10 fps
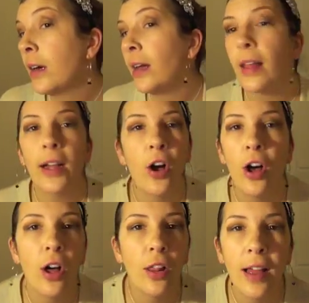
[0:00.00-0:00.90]
I like
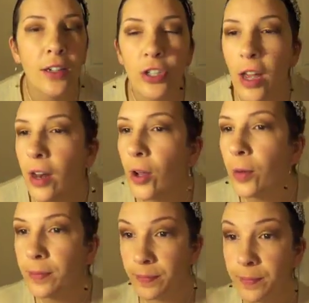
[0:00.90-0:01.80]
all
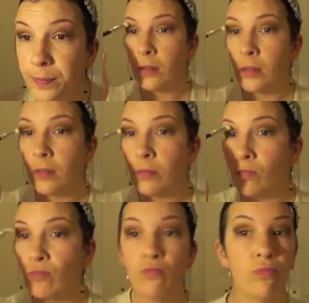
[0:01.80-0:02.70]
eyeshadow.
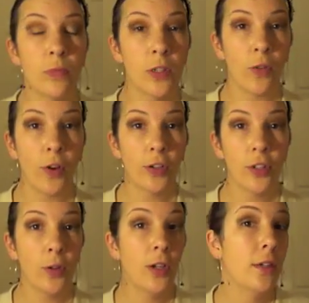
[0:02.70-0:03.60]
So far,
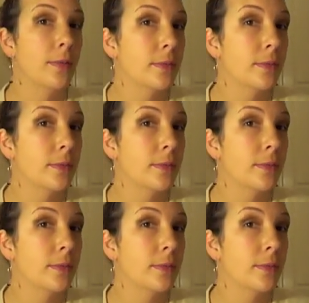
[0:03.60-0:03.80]
so good.